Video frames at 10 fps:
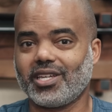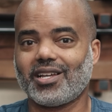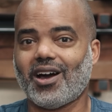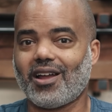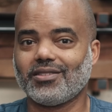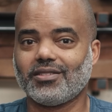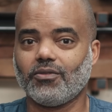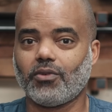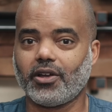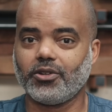to get caught in
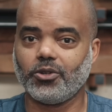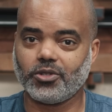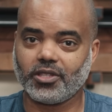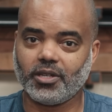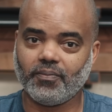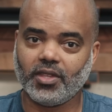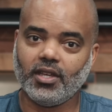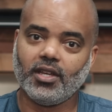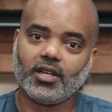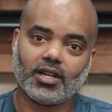stuff while you're using them,
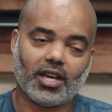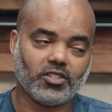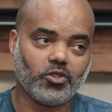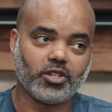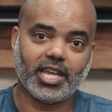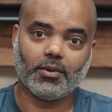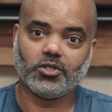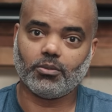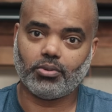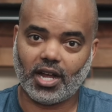causing you to
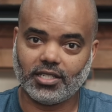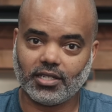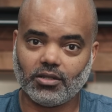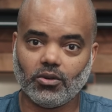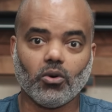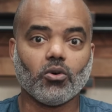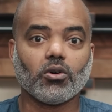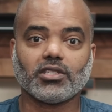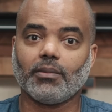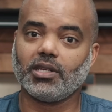damage your project
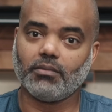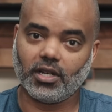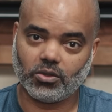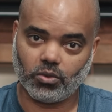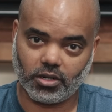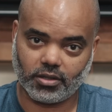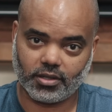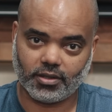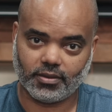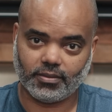or something much
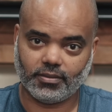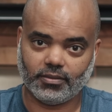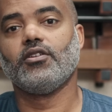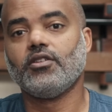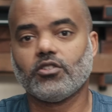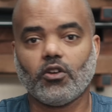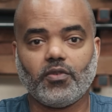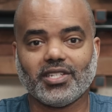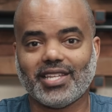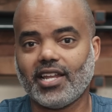worse. So if
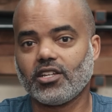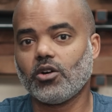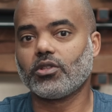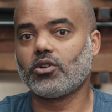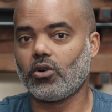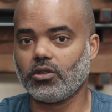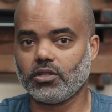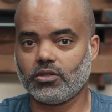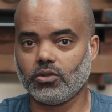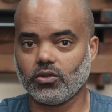you decide to go with
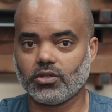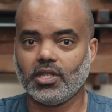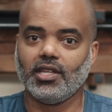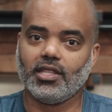cordless tools,